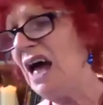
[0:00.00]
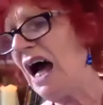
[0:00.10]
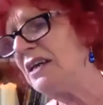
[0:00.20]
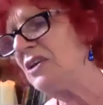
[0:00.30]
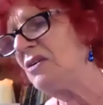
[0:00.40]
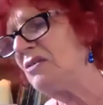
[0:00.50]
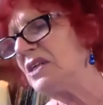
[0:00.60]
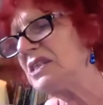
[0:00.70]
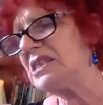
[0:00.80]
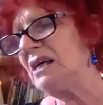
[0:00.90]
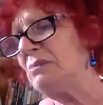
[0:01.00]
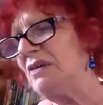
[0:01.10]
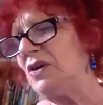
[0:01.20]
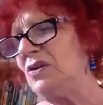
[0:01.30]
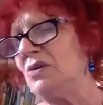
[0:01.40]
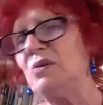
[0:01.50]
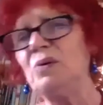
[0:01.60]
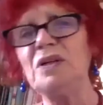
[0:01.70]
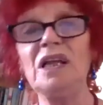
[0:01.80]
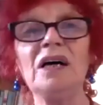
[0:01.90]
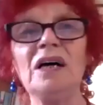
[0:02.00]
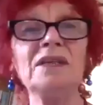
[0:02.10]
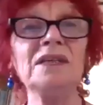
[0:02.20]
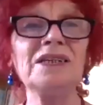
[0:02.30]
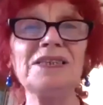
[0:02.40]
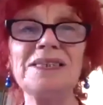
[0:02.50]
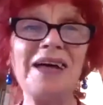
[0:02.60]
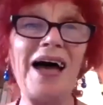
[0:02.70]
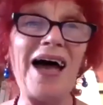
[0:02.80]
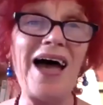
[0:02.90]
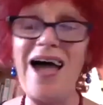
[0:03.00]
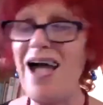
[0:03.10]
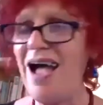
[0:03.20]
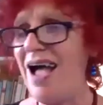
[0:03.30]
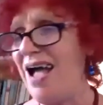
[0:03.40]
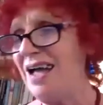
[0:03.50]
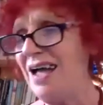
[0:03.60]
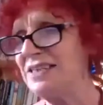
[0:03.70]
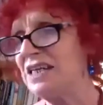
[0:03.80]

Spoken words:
I know that some of you will understand.